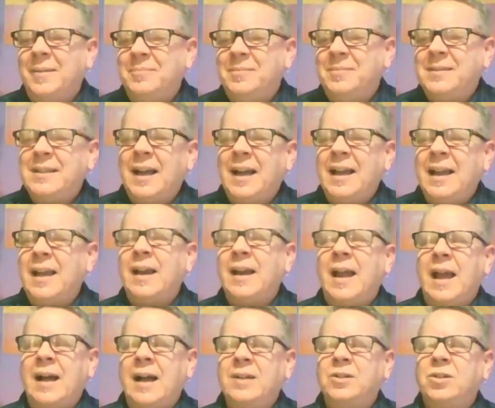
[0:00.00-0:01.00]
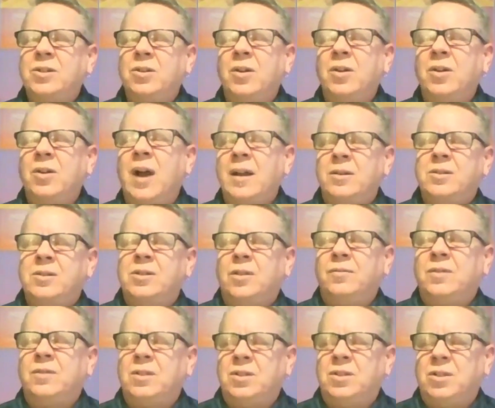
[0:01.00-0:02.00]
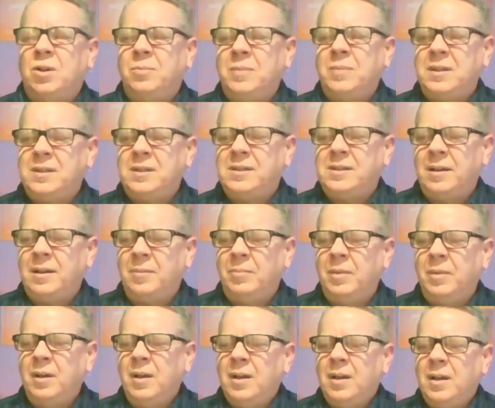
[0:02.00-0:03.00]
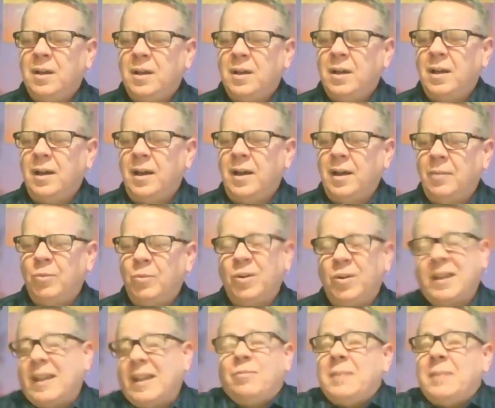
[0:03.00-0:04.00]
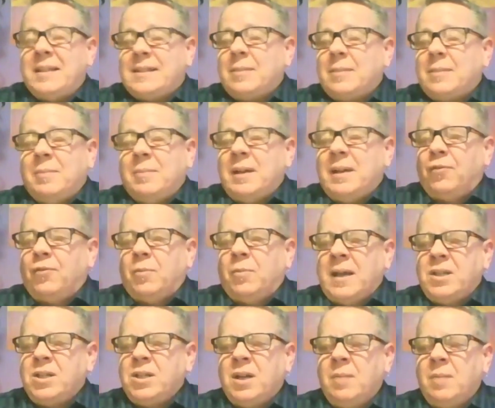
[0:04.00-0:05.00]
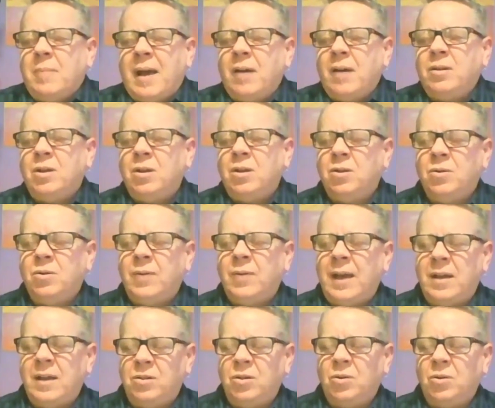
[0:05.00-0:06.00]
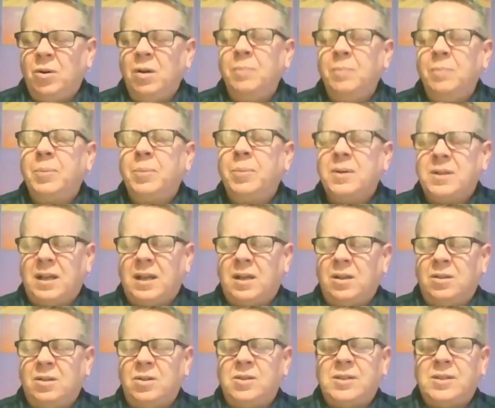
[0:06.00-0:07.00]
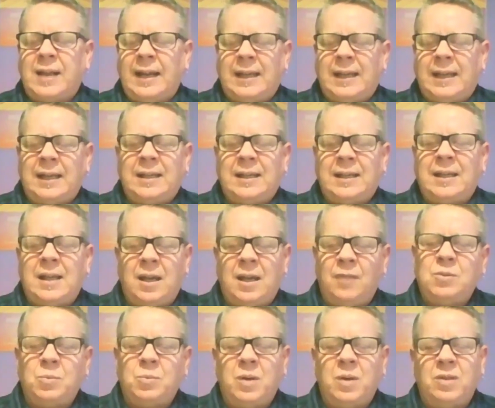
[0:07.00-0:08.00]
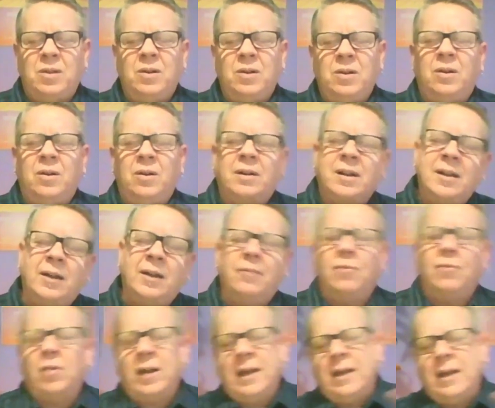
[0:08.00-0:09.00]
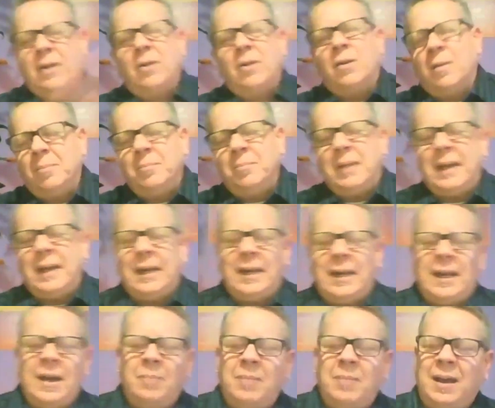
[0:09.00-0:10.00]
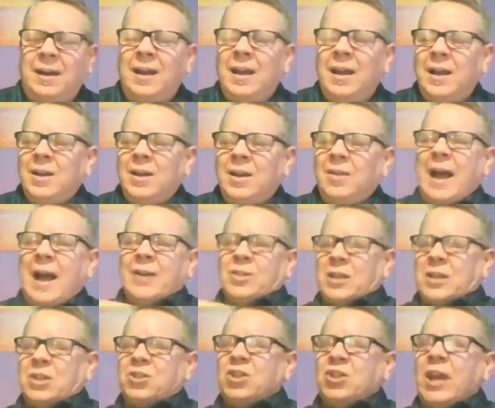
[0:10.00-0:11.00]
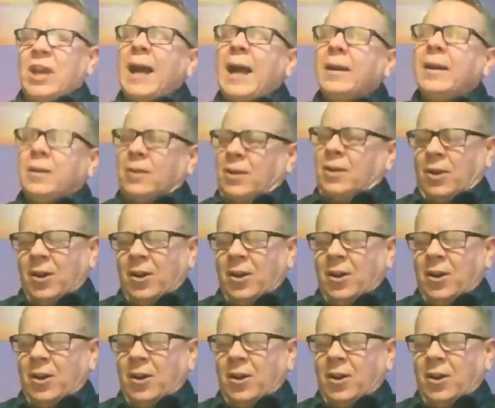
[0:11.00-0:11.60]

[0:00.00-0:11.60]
Diane, I asked your higher self to show me give me some information about you and your particular psychic gifts, whether you're a clairvoyant or a medium, and you're actually a channeler.